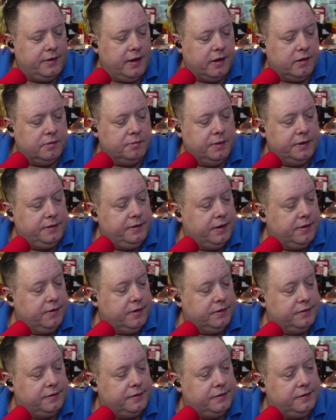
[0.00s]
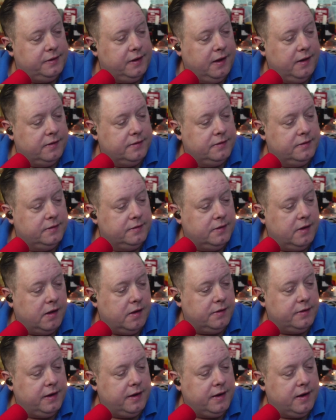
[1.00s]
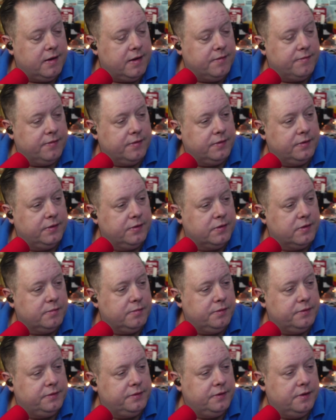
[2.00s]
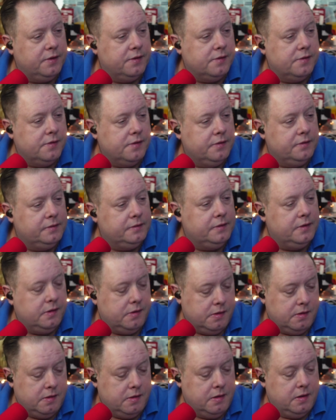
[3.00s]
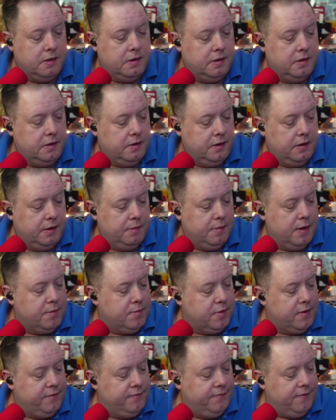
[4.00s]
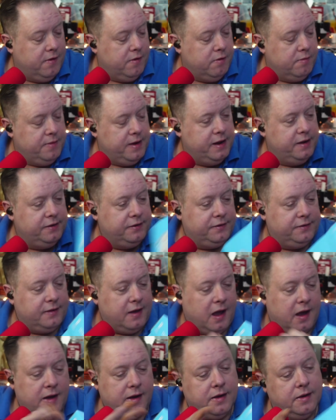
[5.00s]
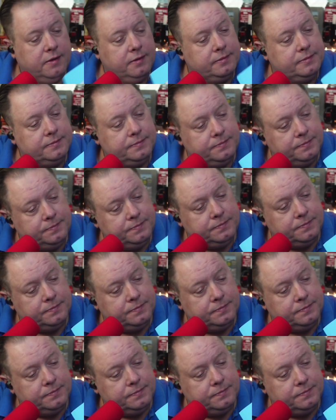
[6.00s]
Recycled materials, it says. All day comfort, durable sole, memory foam insock.